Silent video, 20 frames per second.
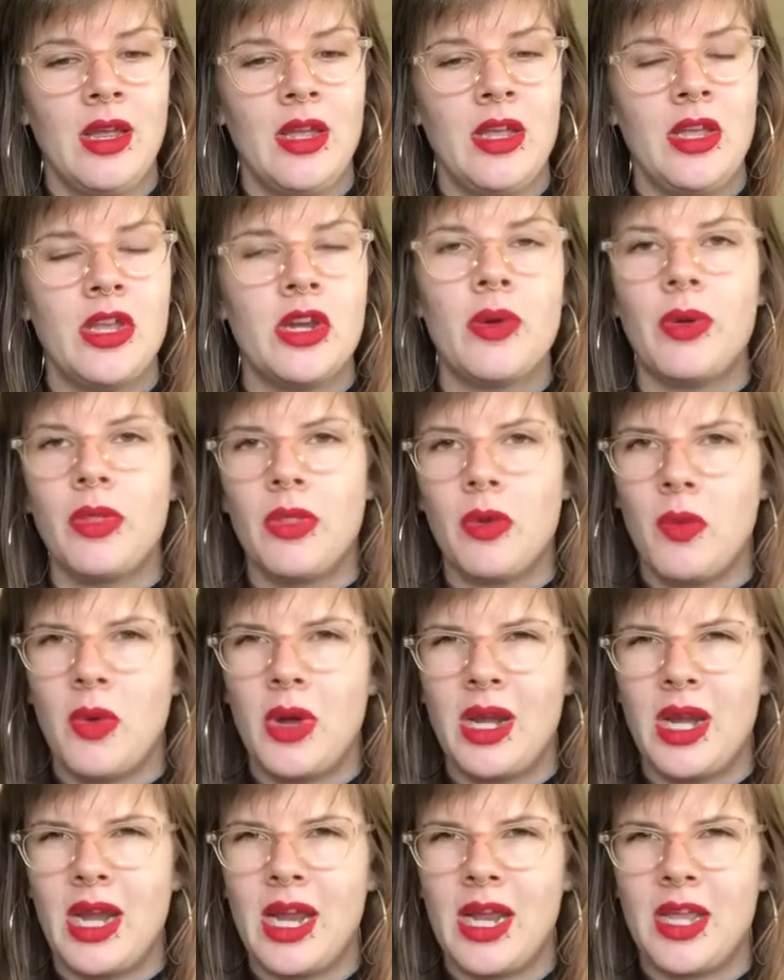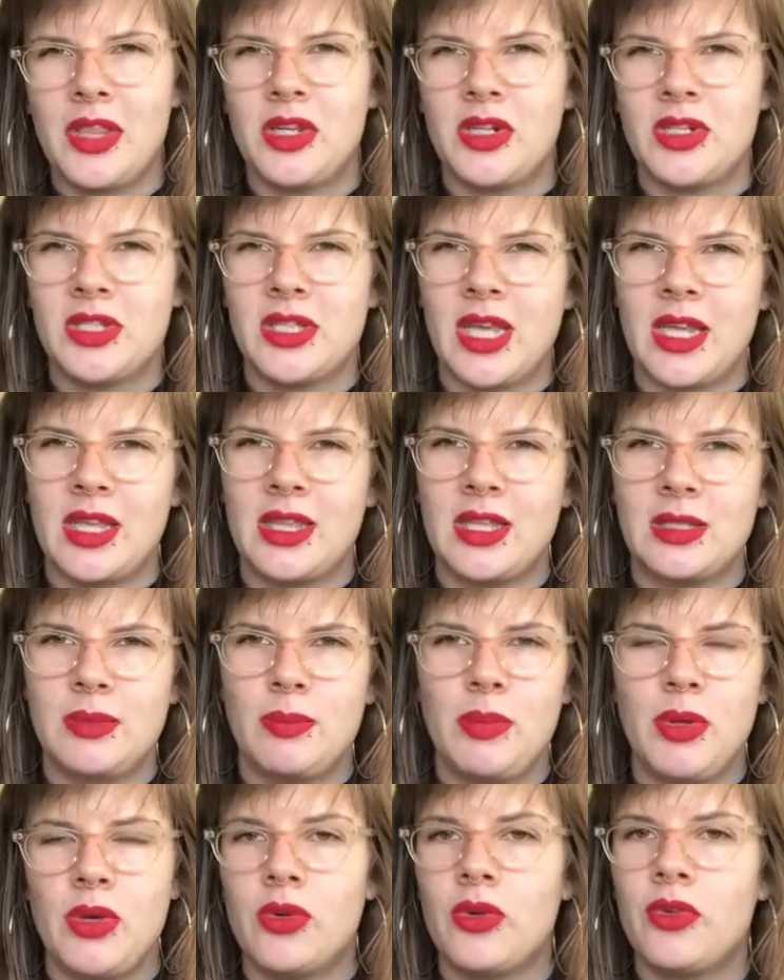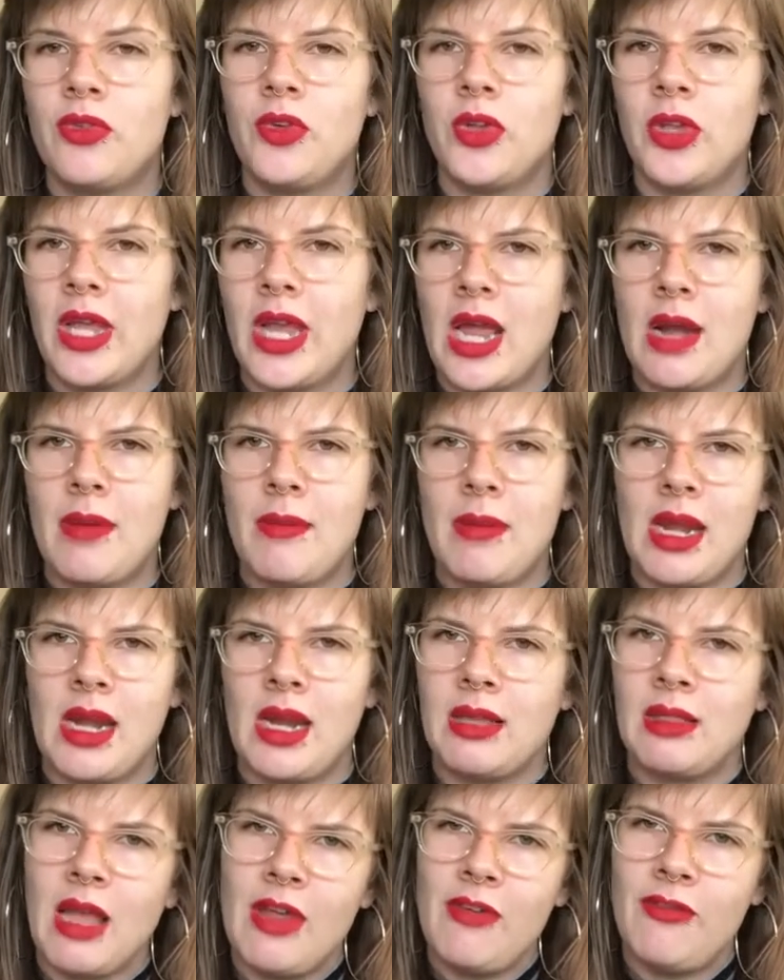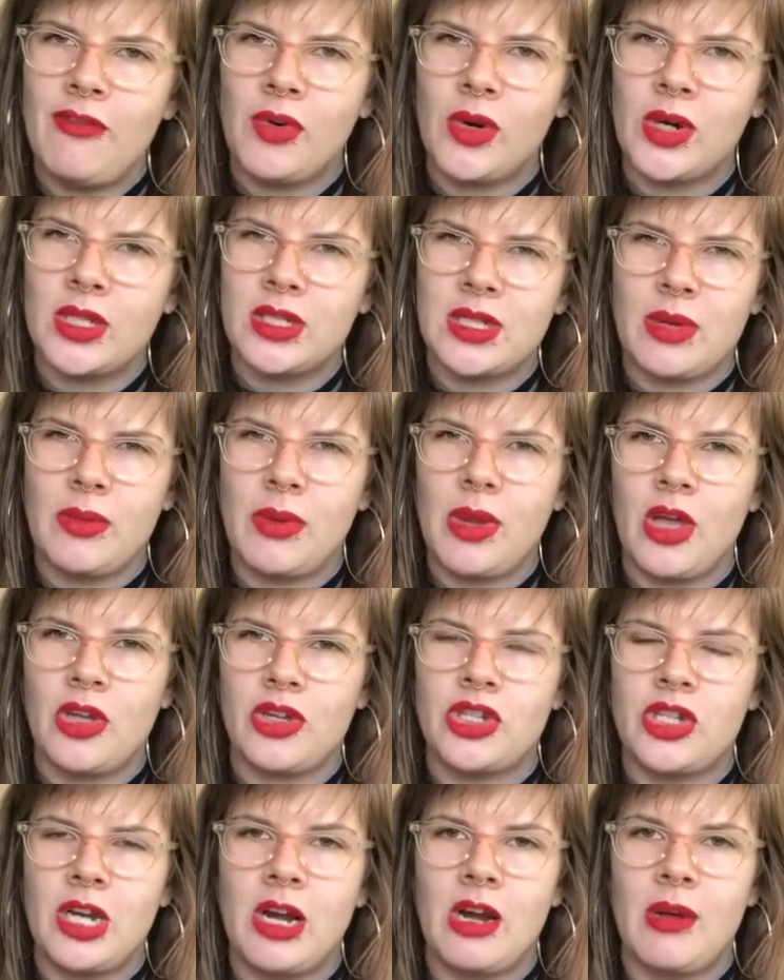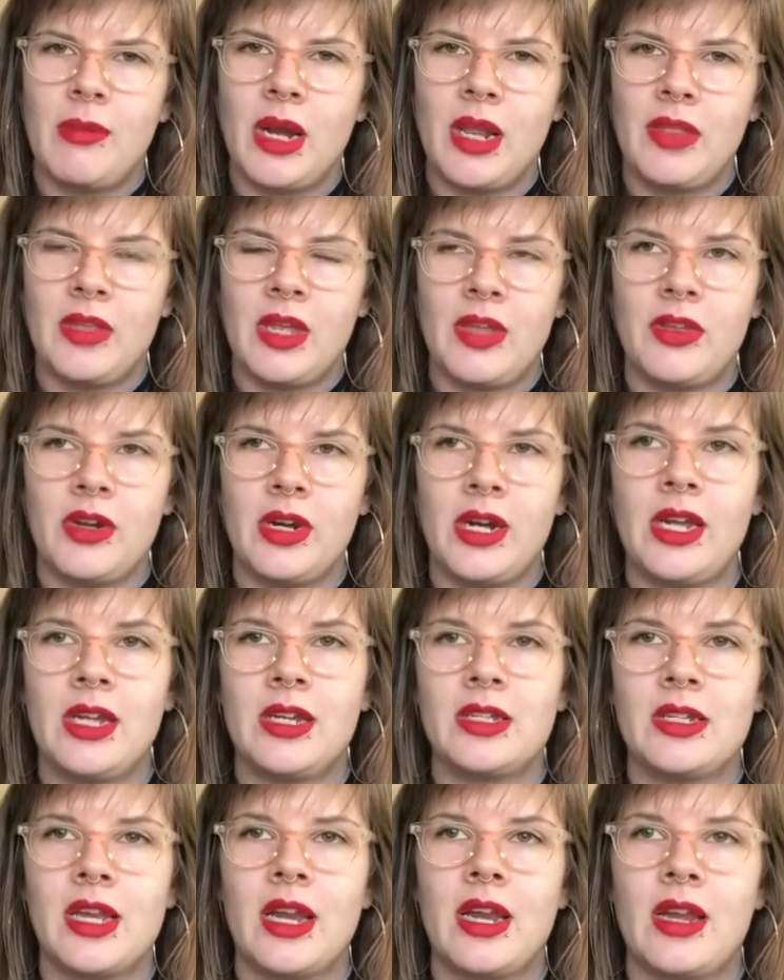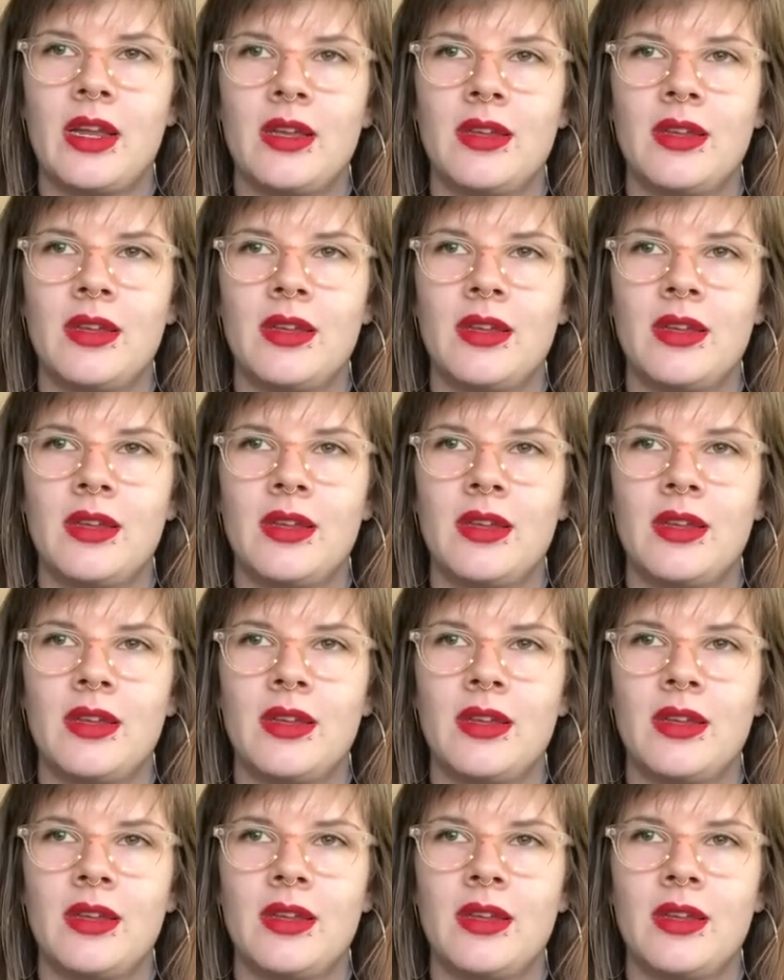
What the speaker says: you know, on the one hand, there's, like, this beautiful animating life force that we all share, but on the other hand, like,